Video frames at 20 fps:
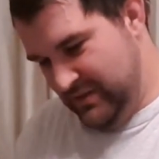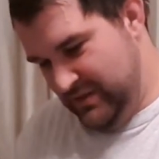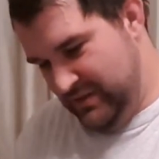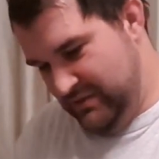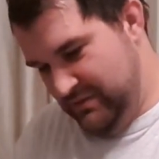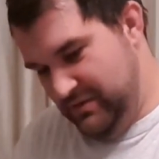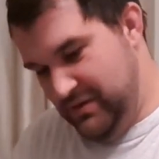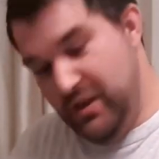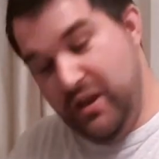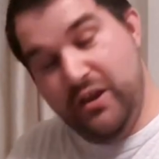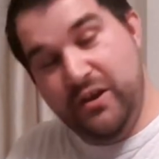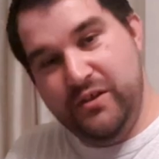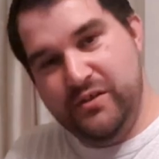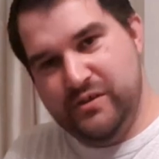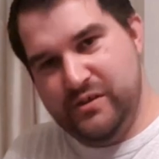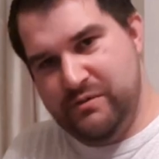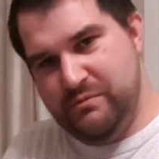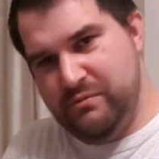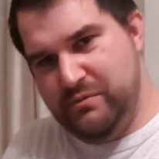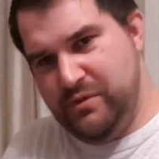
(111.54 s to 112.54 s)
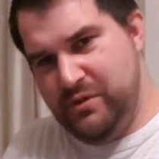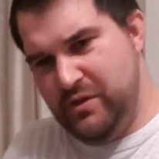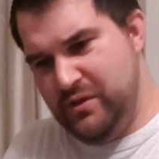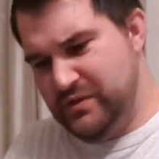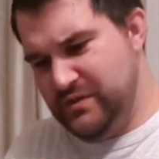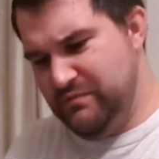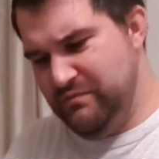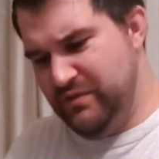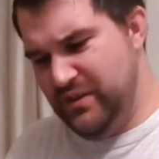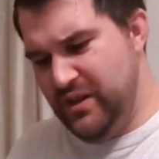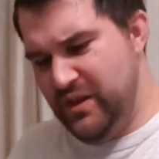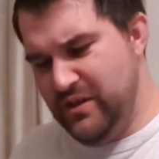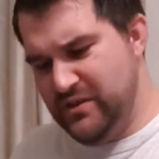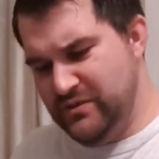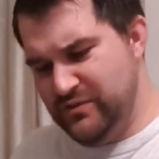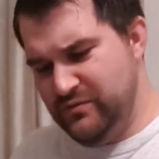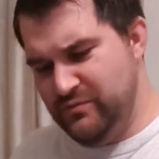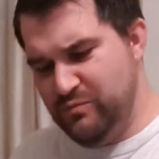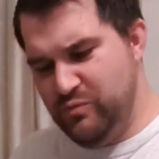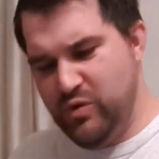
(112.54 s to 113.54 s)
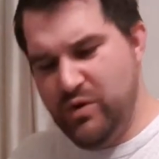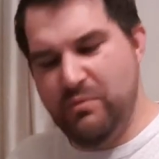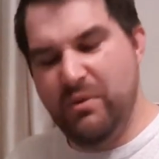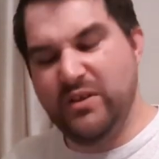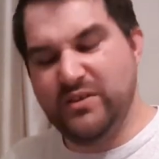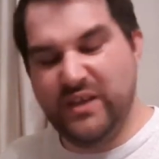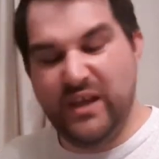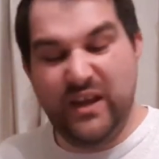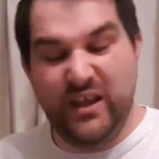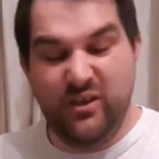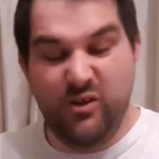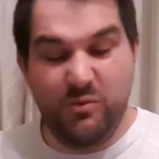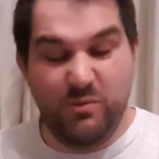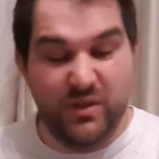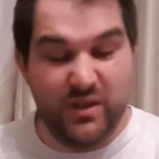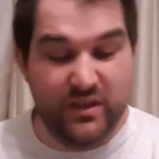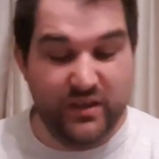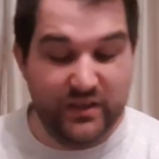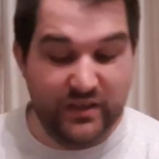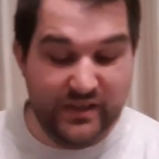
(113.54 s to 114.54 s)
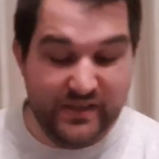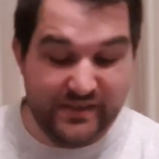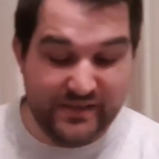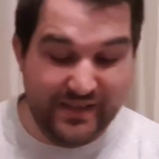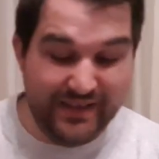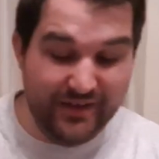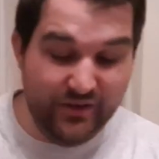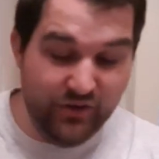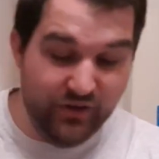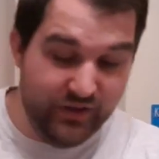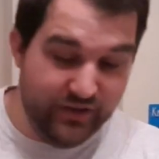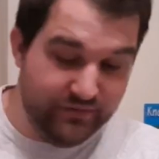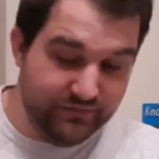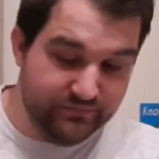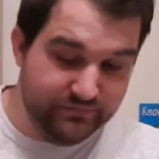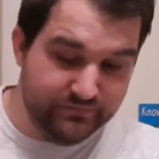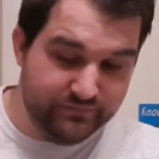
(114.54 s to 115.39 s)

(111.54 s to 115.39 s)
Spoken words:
So the only time I'm doing some videos, or pretty much any hobbying, is at night.